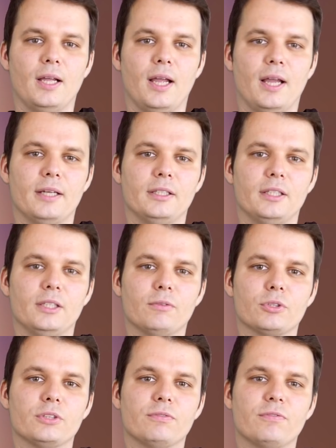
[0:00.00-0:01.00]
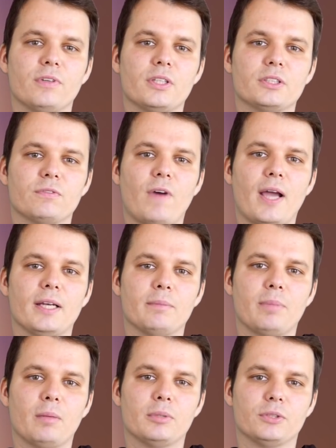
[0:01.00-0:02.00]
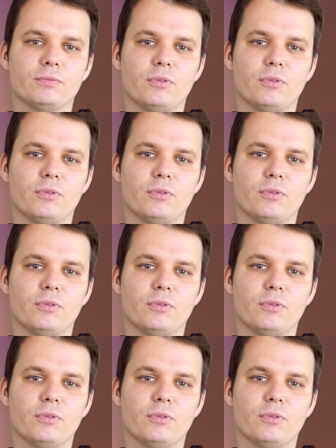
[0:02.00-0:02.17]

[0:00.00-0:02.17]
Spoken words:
and it was the first widely published